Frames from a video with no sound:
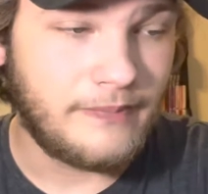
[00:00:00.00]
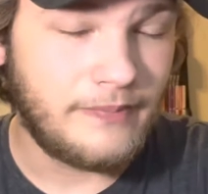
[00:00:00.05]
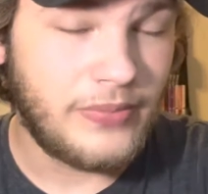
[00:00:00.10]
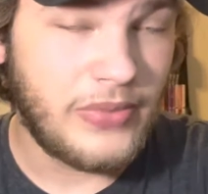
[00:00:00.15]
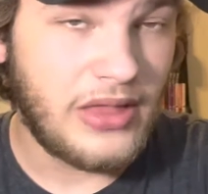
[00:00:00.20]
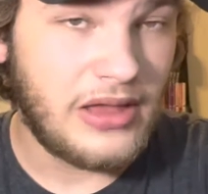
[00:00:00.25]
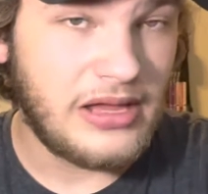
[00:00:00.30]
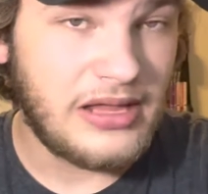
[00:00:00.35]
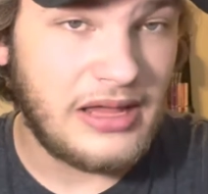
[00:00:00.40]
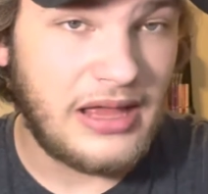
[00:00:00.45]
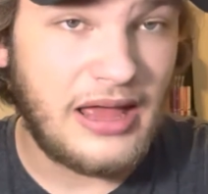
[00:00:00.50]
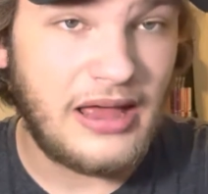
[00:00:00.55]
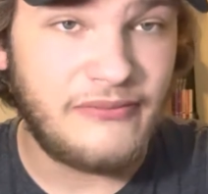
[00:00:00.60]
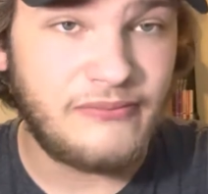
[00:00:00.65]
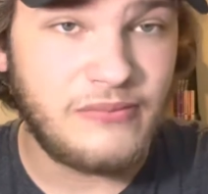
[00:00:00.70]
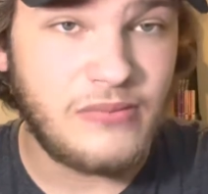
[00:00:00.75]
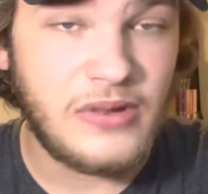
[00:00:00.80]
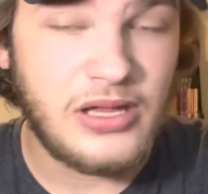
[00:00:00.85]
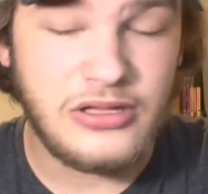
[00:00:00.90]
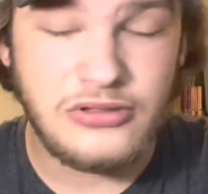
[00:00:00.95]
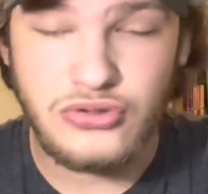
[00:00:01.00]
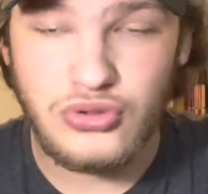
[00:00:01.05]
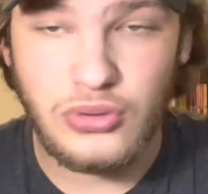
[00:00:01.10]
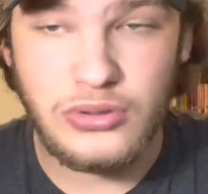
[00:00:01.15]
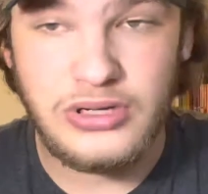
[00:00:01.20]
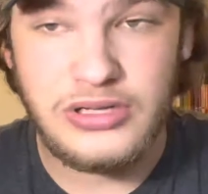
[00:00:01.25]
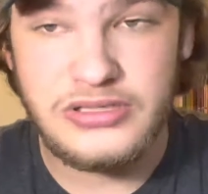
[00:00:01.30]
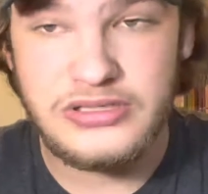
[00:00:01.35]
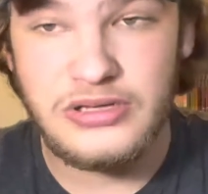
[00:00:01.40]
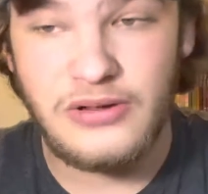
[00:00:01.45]
I have enjoyed
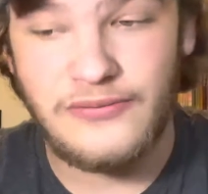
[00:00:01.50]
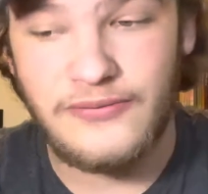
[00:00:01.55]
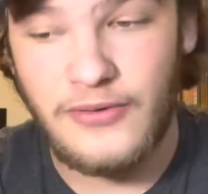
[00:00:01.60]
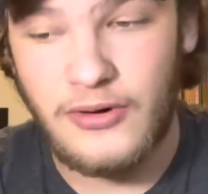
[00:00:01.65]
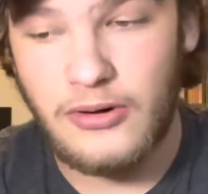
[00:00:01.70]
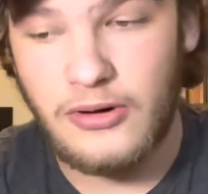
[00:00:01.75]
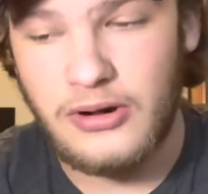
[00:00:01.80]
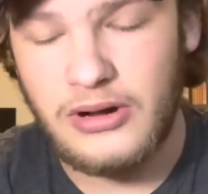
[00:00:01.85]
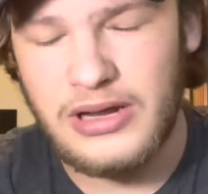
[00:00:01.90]
it so far.